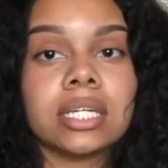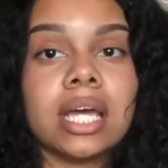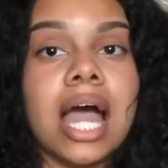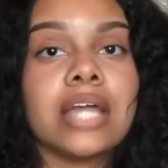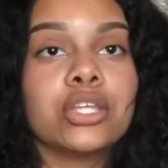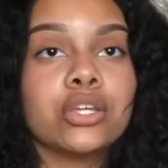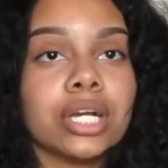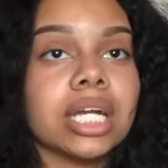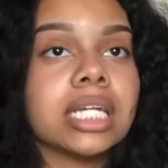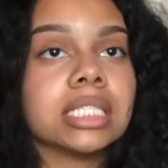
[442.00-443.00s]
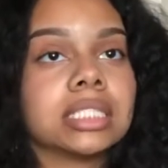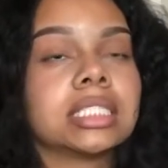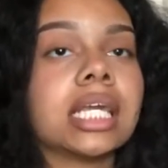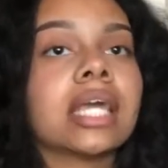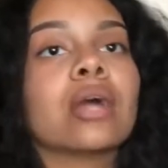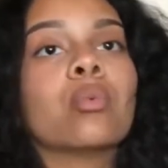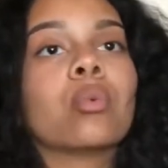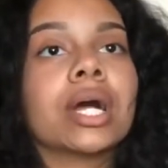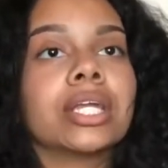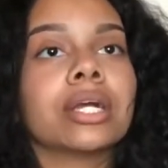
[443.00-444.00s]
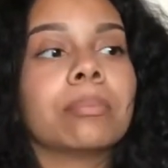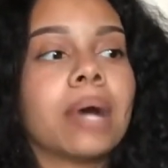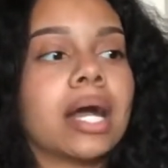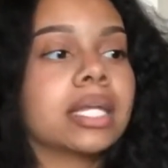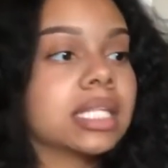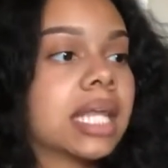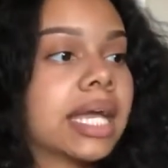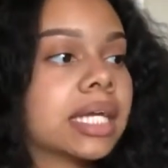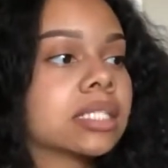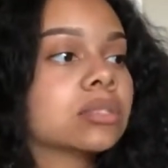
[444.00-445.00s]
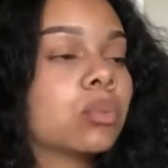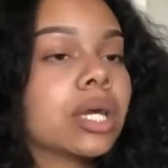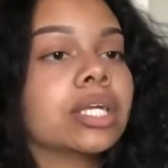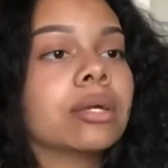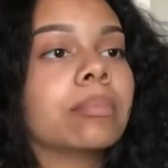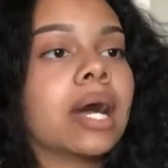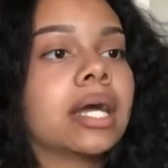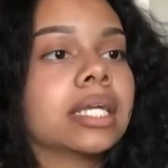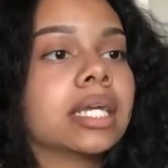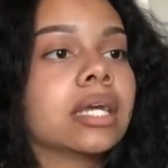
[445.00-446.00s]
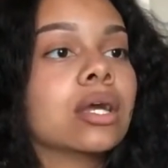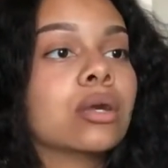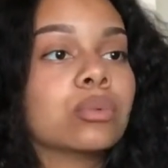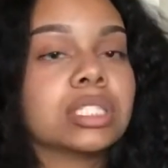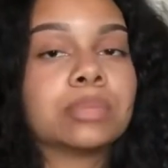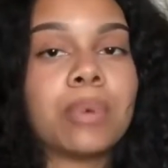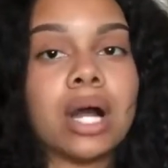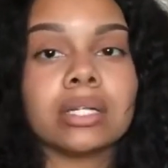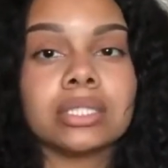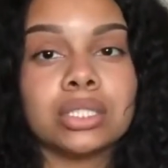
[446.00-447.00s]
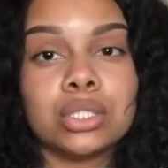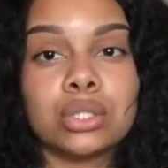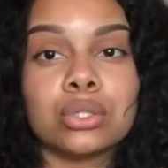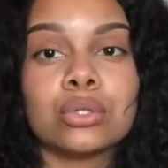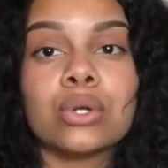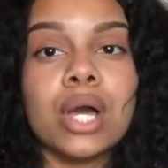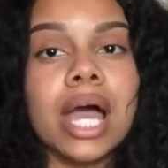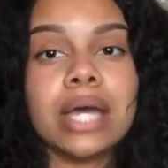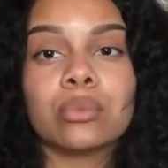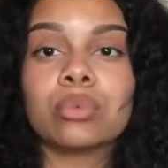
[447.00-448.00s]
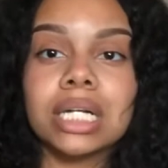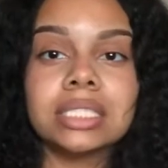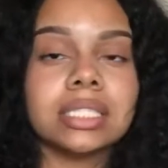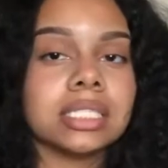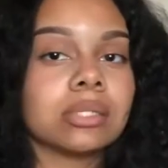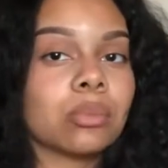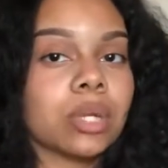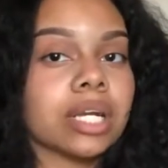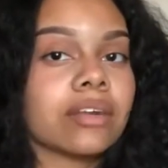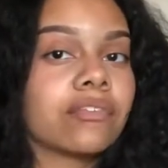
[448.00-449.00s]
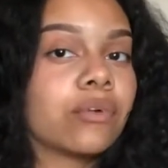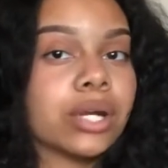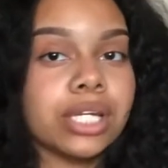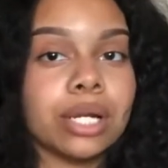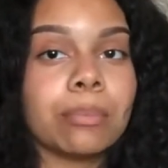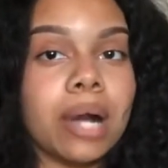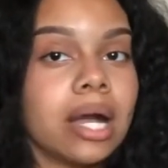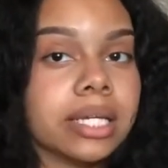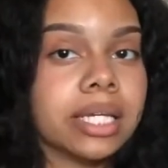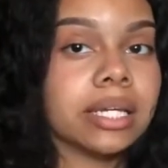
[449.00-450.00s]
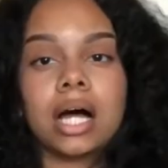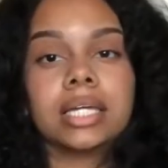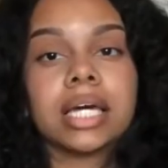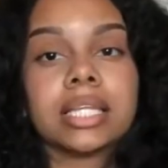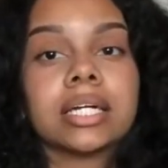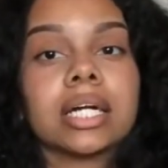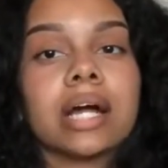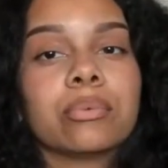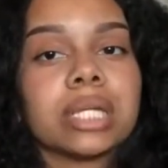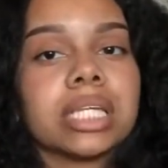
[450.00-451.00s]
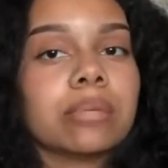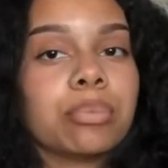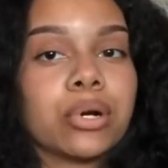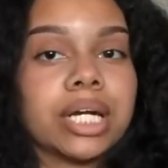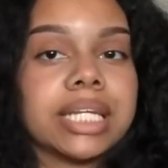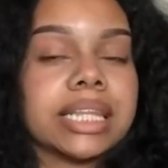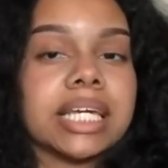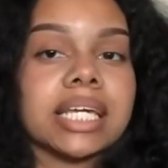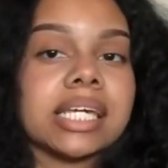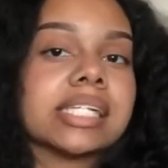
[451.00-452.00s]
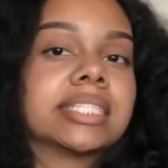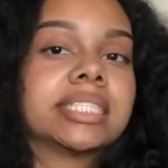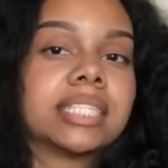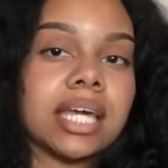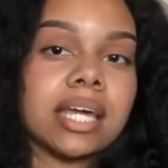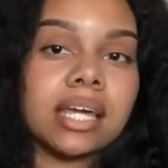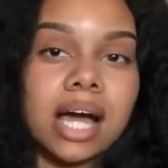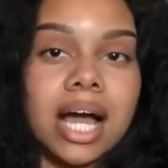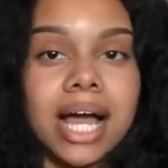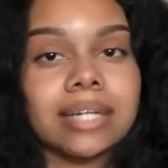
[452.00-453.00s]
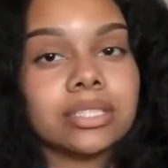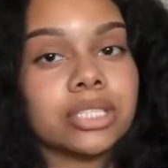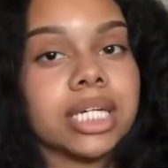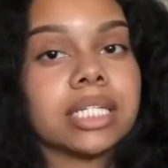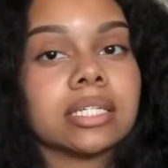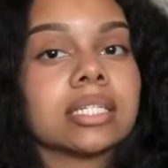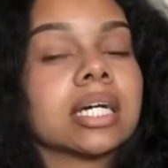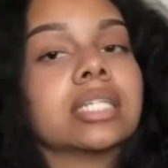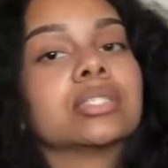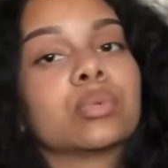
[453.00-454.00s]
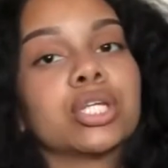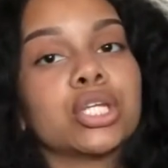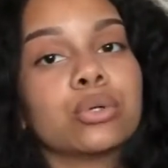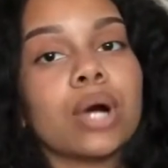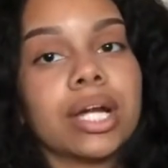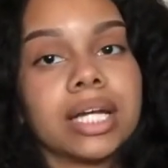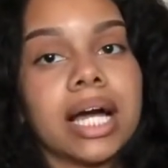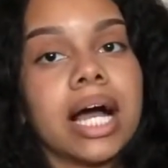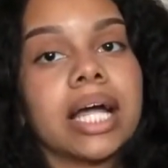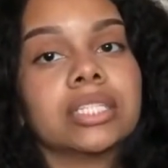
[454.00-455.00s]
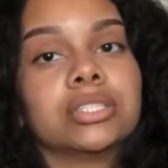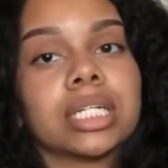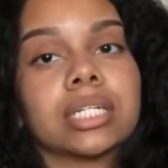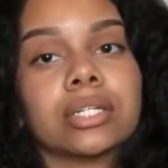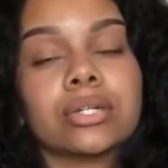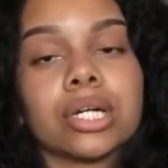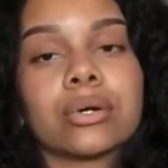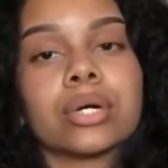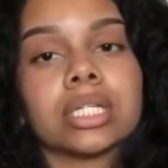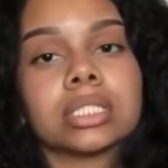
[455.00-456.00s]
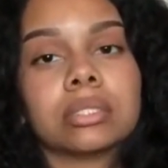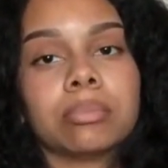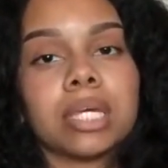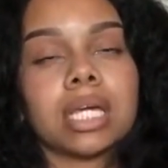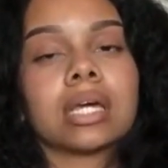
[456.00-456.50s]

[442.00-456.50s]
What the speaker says: And you're gonna see what your body likes, what your body responds to, and what doesn't work for your body. Another really important thing is staying hydrated, because when you are not hydrated, you're going to be